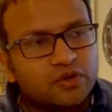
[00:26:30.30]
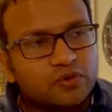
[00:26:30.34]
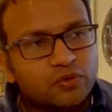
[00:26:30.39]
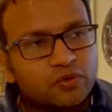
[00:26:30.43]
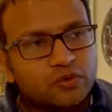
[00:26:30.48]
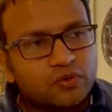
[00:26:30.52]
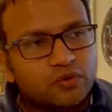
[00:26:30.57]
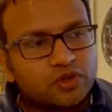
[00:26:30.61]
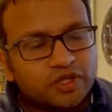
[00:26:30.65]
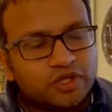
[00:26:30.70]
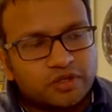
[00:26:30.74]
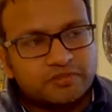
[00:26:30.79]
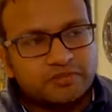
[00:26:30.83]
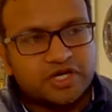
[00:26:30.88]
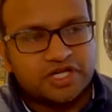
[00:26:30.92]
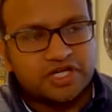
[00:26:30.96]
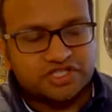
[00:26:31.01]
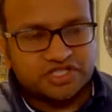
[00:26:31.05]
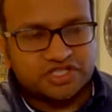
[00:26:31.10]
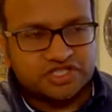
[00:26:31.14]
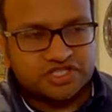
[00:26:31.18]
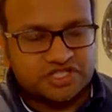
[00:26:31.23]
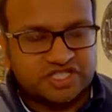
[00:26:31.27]
all
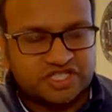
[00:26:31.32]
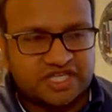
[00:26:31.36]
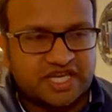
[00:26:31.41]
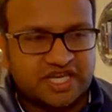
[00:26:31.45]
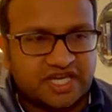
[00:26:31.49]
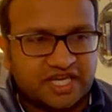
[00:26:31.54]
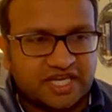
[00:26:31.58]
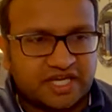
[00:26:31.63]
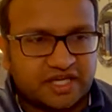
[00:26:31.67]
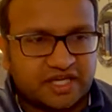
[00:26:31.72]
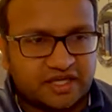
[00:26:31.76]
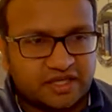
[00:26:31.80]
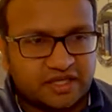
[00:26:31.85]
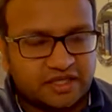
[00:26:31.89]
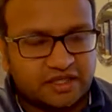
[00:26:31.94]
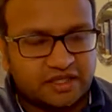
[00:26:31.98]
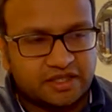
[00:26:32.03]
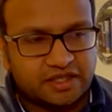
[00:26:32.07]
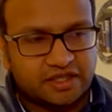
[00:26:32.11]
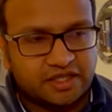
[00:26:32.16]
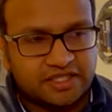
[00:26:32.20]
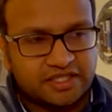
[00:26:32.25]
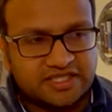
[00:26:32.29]
emergency care
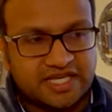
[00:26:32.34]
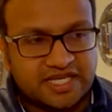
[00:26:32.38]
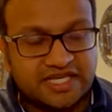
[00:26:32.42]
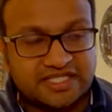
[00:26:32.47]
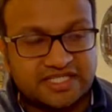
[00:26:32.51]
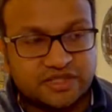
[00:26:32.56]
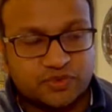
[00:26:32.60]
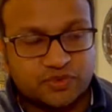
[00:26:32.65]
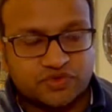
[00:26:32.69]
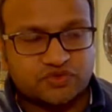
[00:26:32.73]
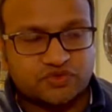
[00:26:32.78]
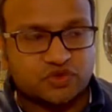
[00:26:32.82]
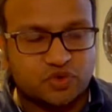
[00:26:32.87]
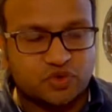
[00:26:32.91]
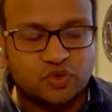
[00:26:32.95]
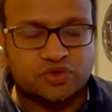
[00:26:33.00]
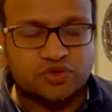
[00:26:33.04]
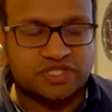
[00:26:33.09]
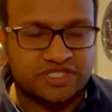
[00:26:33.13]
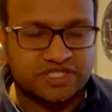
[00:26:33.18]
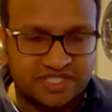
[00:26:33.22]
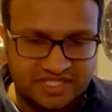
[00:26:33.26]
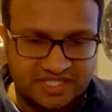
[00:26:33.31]
data was
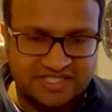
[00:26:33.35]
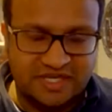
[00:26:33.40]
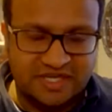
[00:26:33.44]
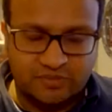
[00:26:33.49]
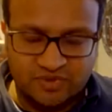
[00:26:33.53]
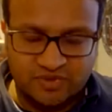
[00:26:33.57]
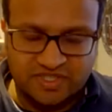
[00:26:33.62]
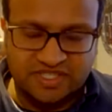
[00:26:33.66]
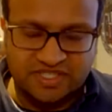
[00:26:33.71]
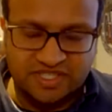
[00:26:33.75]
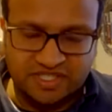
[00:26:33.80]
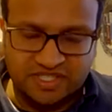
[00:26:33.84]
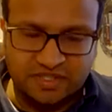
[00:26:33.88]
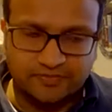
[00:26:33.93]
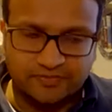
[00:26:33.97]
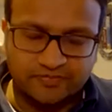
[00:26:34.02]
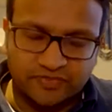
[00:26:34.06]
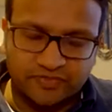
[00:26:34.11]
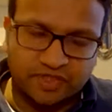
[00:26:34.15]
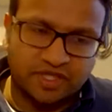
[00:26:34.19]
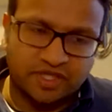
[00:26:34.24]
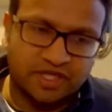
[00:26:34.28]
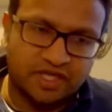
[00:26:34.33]
recorded in a separate system.
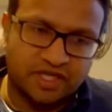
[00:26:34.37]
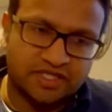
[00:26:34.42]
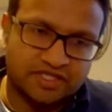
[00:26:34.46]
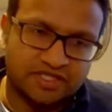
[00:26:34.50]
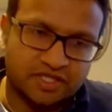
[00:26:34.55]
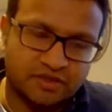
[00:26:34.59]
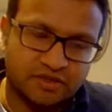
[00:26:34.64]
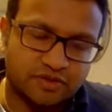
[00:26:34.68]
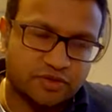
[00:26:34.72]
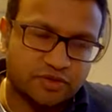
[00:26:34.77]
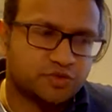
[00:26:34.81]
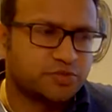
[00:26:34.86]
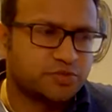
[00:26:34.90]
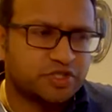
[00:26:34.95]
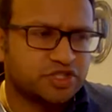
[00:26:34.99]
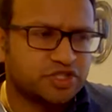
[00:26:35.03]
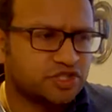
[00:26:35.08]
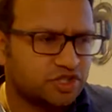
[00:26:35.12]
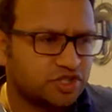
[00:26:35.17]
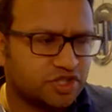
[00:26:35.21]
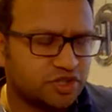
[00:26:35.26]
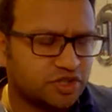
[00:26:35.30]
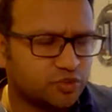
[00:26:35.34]
So
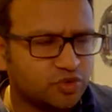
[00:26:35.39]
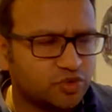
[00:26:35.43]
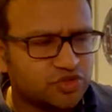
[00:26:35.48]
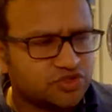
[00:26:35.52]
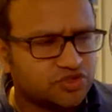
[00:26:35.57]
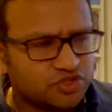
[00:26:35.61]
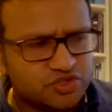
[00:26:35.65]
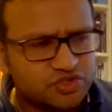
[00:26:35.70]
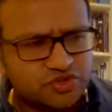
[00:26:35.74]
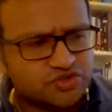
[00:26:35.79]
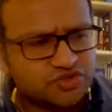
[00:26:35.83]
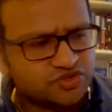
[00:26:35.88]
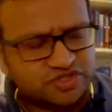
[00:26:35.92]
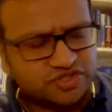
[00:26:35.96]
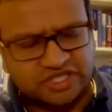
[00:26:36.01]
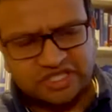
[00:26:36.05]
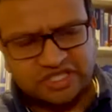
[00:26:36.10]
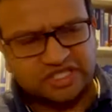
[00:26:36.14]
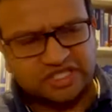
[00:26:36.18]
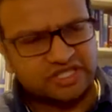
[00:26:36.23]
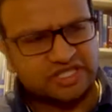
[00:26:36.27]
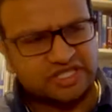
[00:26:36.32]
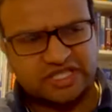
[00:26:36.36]
it was
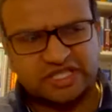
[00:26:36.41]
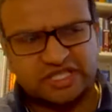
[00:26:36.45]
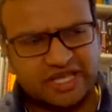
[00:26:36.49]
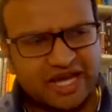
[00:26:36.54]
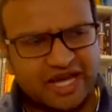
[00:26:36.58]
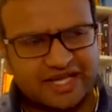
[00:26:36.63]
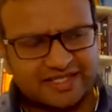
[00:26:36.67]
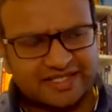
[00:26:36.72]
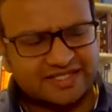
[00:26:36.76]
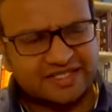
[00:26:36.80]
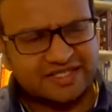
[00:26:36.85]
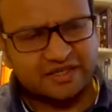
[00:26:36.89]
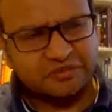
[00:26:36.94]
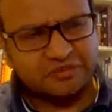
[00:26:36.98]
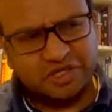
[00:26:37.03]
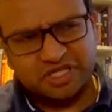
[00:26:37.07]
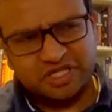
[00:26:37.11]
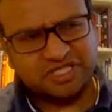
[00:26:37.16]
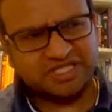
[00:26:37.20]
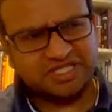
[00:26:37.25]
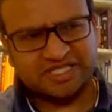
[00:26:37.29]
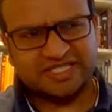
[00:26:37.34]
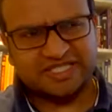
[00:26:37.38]
using the accident
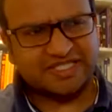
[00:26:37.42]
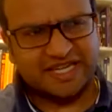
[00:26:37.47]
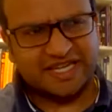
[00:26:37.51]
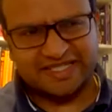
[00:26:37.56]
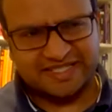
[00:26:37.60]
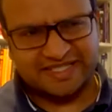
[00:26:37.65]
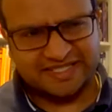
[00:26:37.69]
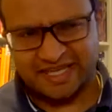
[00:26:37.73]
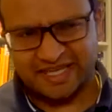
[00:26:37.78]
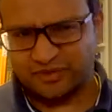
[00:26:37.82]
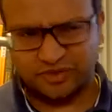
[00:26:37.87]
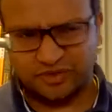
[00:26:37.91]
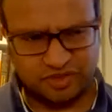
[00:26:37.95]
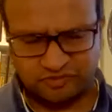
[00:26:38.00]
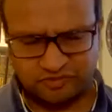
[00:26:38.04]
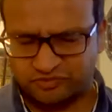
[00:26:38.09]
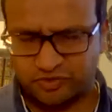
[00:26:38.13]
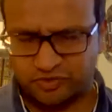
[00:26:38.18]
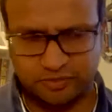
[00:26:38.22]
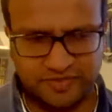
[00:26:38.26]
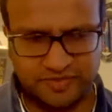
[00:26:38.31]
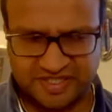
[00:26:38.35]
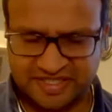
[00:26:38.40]
emergency data set, which was
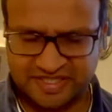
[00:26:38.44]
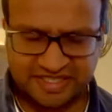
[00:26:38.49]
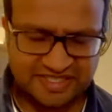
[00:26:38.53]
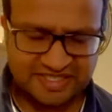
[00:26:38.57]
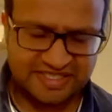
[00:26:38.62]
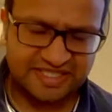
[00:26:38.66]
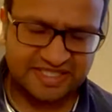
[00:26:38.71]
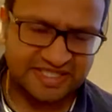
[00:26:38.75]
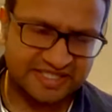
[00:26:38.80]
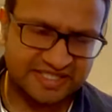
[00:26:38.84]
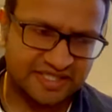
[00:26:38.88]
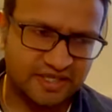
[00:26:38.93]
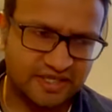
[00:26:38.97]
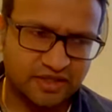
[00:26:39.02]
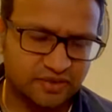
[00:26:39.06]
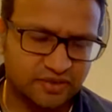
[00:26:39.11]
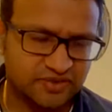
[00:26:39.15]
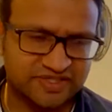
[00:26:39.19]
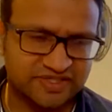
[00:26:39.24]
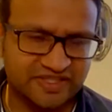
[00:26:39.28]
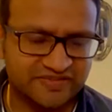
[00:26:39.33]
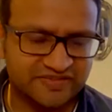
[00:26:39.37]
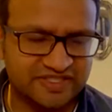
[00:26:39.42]
from the 60s
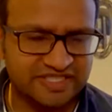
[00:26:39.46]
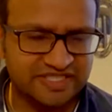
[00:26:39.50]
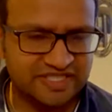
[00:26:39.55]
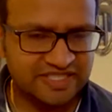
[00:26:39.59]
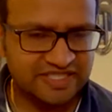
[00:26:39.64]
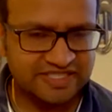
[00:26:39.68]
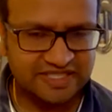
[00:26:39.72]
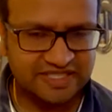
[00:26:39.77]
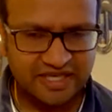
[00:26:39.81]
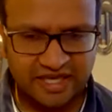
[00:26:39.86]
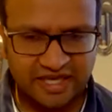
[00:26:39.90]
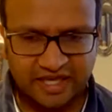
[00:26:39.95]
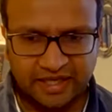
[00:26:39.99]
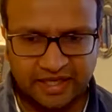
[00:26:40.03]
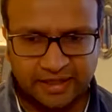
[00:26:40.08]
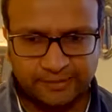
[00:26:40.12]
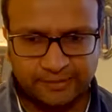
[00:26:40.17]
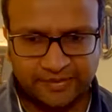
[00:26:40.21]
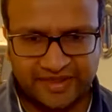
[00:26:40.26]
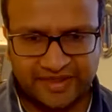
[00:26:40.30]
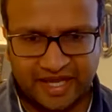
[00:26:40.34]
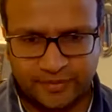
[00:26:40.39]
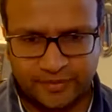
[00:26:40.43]
or 70s,
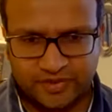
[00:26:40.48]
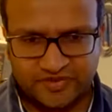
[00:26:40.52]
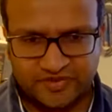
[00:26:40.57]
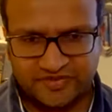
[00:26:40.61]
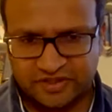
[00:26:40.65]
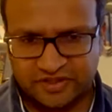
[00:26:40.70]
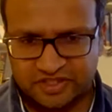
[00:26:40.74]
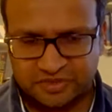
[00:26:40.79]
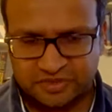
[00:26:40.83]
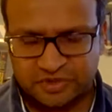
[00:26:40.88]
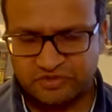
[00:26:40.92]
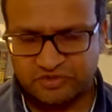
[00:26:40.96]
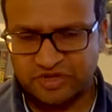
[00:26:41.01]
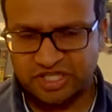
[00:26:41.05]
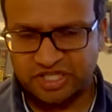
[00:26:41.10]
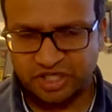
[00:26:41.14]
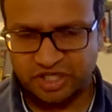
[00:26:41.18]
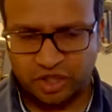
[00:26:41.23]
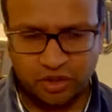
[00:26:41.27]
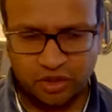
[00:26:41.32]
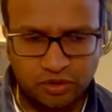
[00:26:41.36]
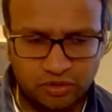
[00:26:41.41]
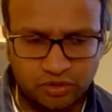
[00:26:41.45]
but that was felt to be
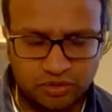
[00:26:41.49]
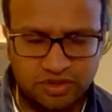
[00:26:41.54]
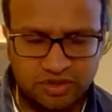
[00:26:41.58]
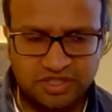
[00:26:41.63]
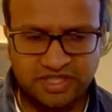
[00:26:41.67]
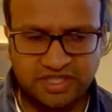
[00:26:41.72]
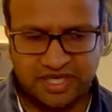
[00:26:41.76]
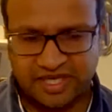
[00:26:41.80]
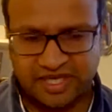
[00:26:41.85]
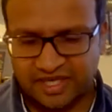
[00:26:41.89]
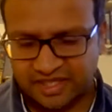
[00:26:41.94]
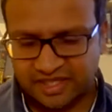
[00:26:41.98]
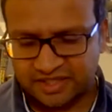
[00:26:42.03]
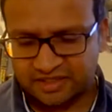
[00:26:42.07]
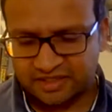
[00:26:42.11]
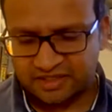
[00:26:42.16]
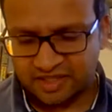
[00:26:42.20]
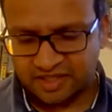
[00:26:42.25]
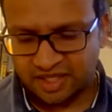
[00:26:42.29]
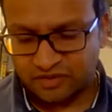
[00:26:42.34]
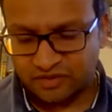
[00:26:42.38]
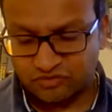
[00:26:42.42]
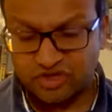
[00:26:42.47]
really old
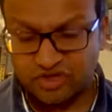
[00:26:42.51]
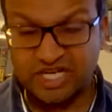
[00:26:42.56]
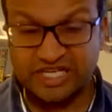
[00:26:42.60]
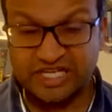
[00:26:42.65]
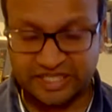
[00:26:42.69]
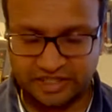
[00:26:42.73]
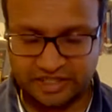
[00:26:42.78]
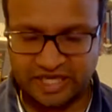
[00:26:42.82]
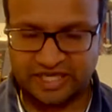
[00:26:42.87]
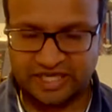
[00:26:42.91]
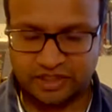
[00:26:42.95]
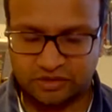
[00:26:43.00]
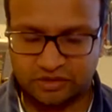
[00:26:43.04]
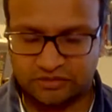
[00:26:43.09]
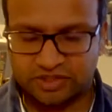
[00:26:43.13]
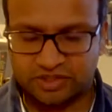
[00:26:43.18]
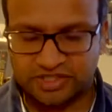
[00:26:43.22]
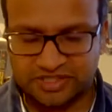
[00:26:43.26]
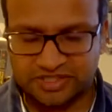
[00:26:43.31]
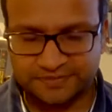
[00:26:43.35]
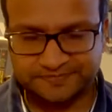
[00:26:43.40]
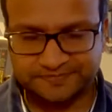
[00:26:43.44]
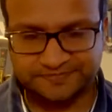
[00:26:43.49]
and really
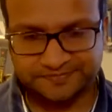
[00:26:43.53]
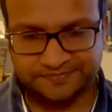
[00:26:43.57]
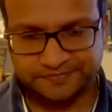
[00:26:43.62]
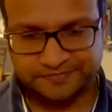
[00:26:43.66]
inaccurate.